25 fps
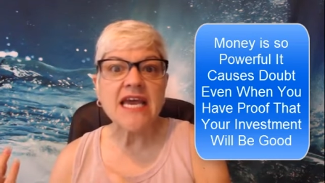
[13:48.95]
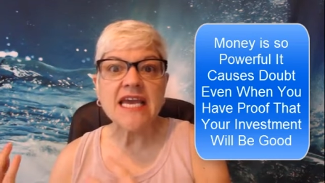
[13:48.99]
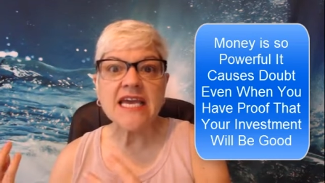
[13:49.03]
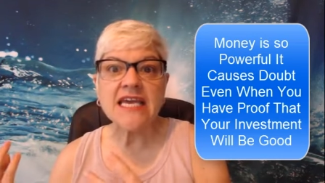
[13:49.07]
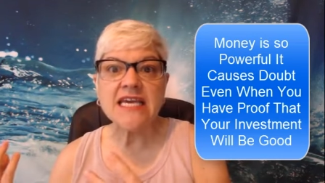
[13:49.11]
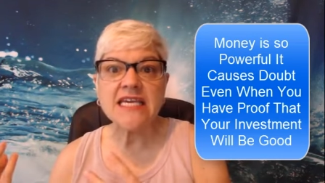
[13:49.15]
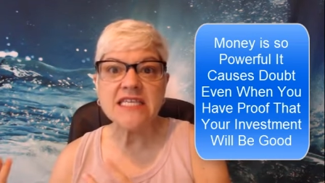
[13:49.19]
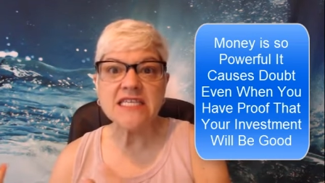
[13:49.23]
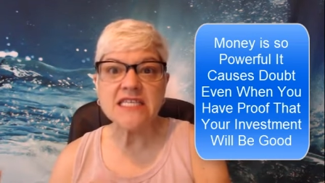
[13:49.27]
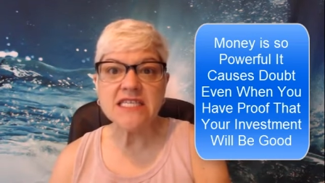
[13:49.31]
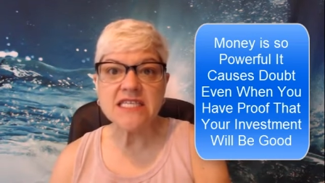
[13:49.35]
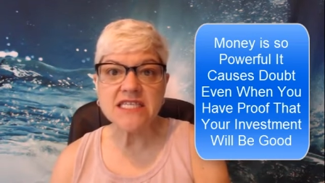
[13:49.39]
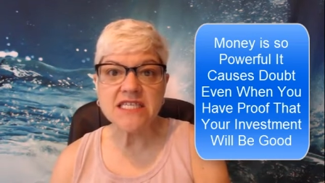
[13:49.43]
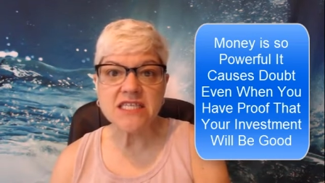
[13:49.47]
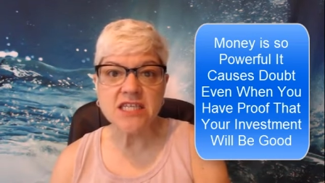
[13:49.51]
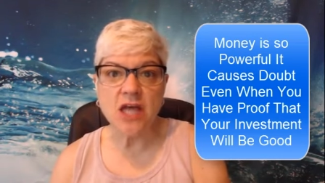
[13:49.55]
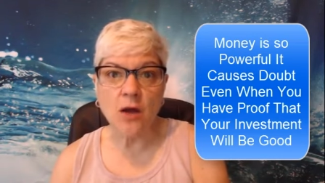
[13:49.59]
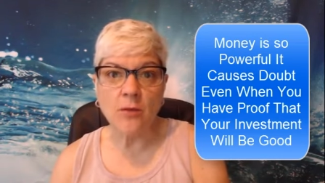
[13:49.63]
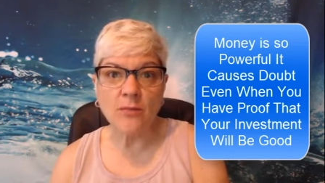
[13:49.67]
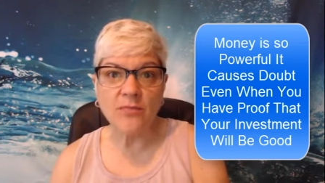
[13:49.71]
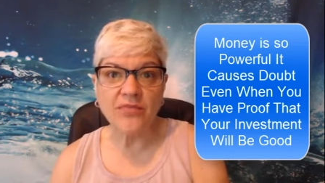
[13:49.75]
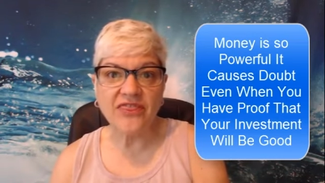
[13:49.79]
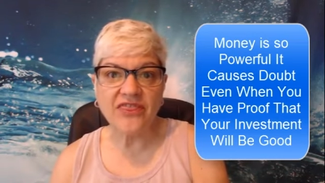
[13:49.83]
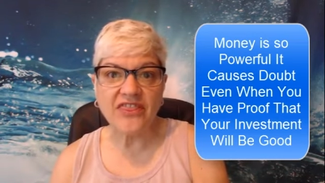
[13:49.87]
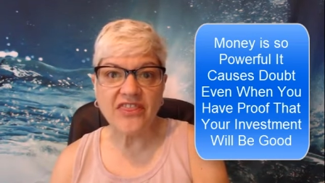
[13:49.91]
in
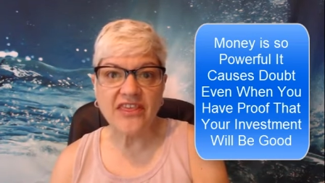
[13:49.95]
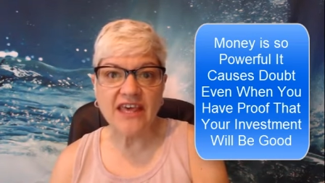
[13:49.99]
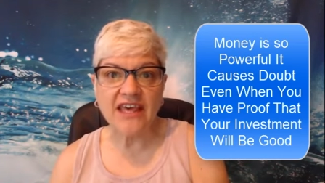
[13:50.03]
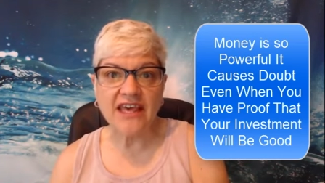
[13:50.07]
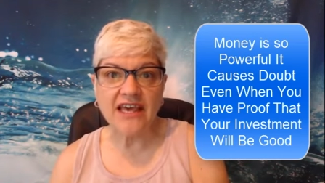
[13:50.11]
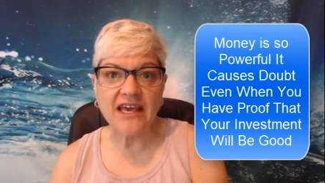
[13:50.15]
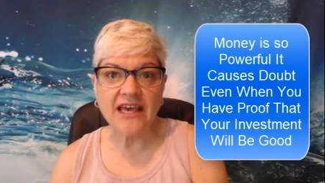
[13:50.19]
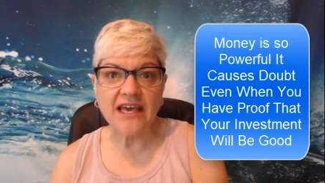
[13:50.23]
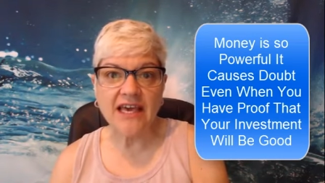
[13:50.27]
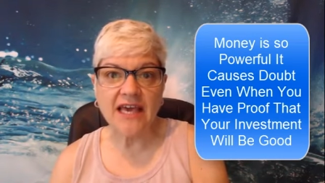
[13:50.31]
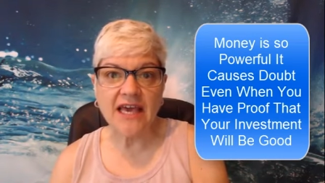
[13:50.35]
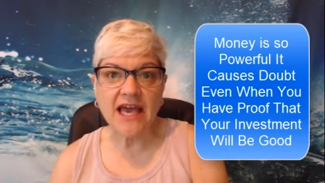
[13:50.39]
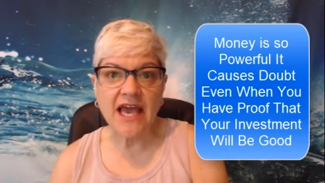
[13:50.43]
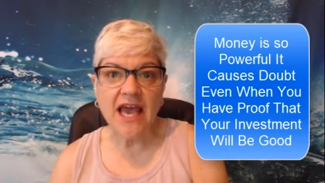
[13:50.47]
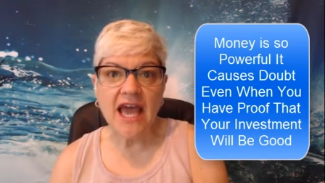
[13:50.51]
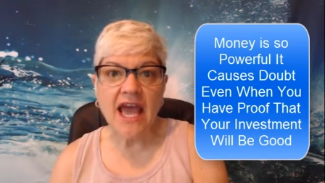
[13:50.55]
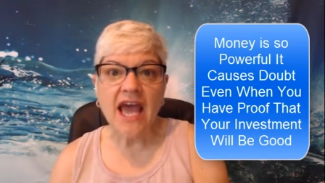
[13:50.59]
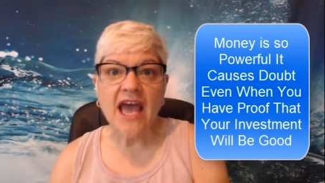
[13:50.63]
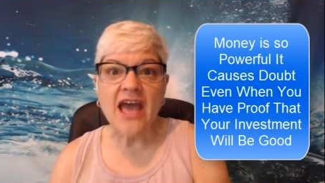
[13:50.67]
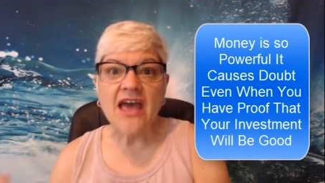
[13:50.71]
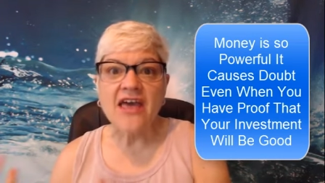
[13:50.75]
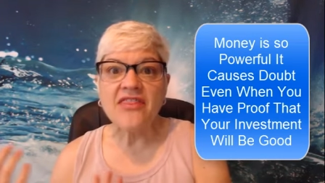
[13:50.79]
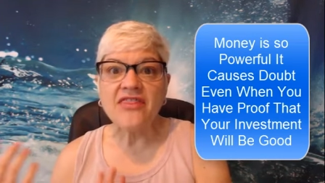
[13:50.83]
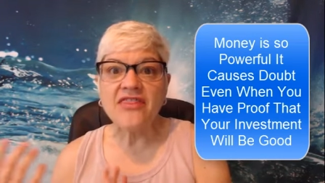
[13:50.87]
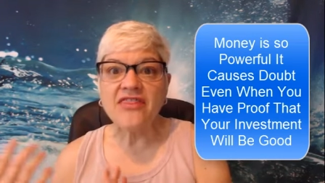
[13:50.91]
something
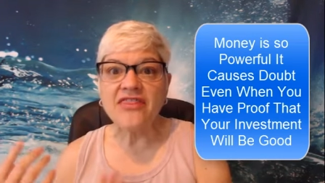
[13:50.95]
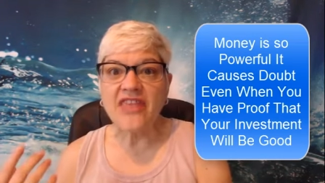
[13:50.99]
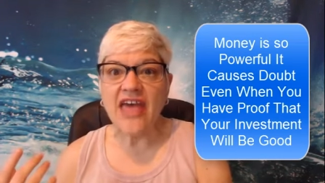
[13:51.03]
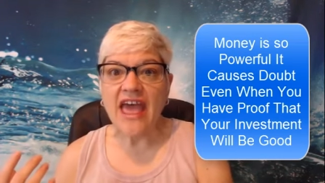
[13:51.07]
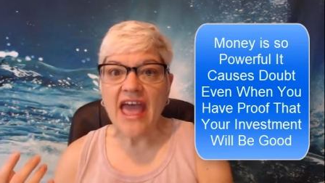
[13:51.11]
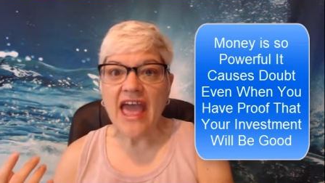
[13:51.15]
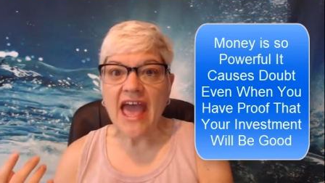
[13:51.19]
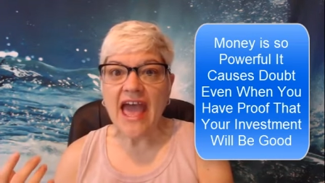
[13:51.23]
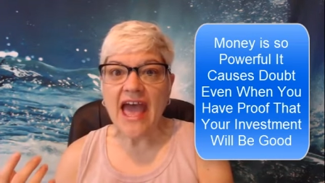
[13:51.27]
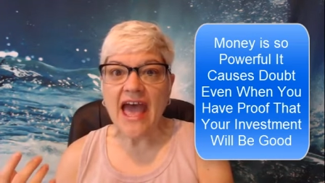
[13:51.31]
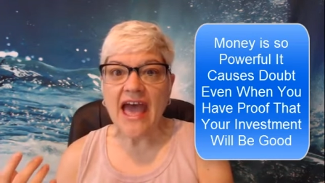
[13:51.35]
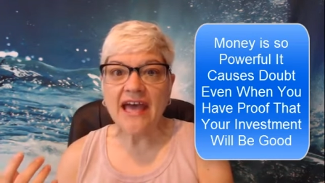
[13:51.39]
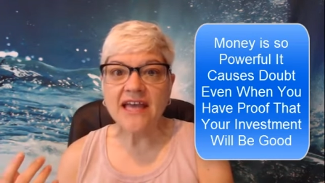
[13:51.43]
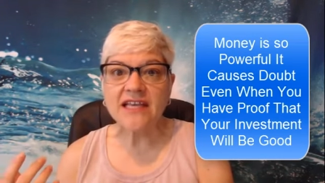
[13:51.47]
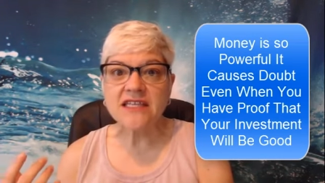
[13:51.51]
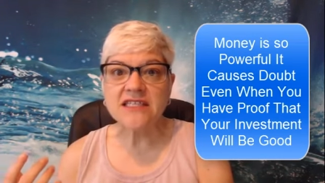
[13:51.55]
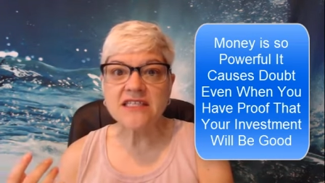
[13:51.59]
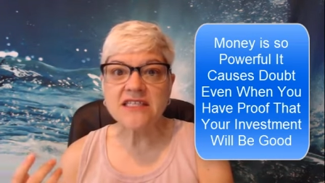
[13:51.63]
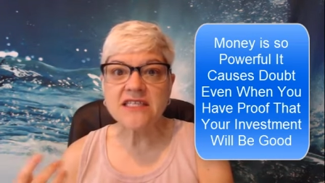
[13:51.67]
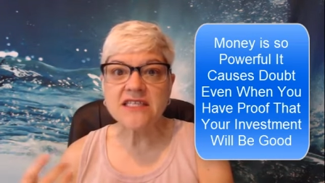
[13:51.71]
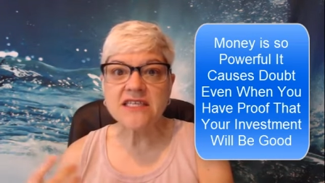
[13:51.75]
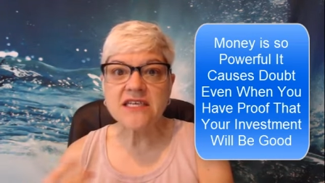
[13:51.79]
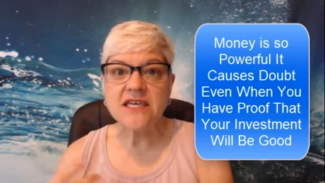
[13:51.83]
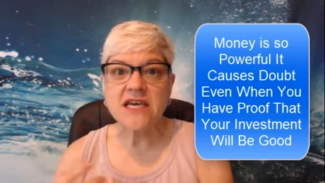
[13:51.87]
that